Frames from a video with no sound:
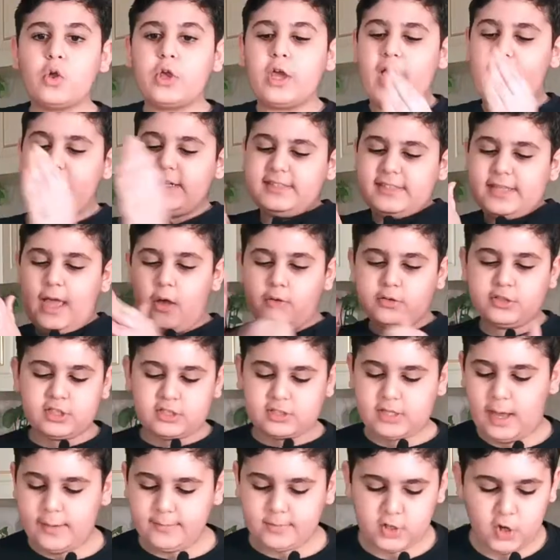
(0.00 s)
Okay guys, now
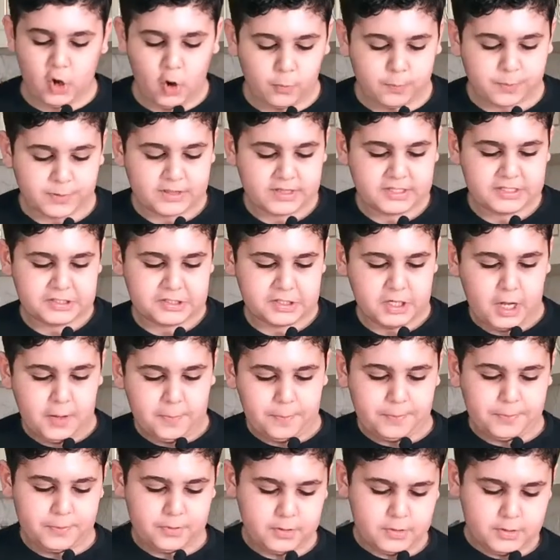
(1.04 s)
it's time to open this
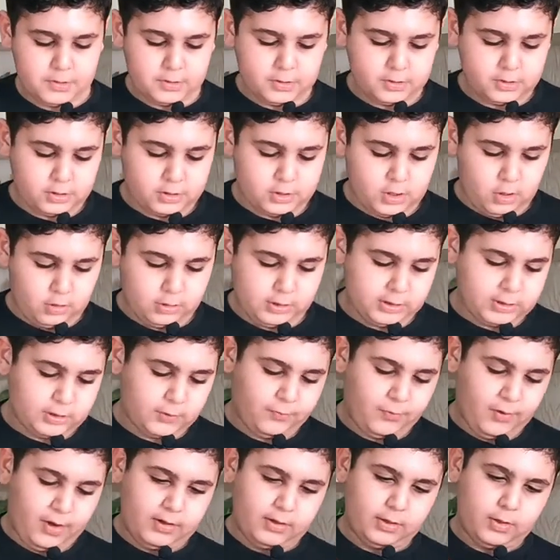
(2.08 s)
up. So
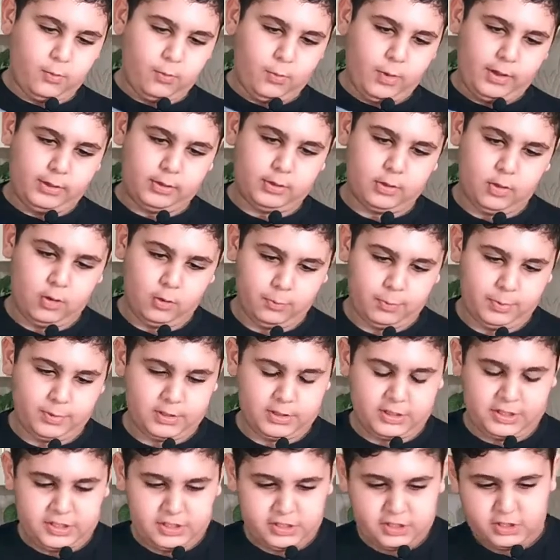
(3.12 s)
let's find a way to
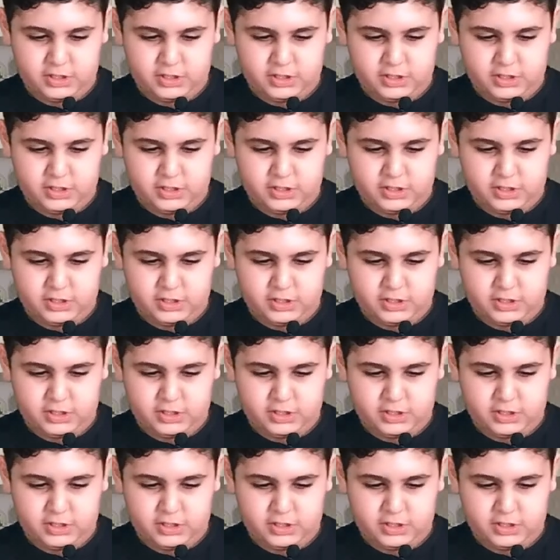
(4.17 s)
open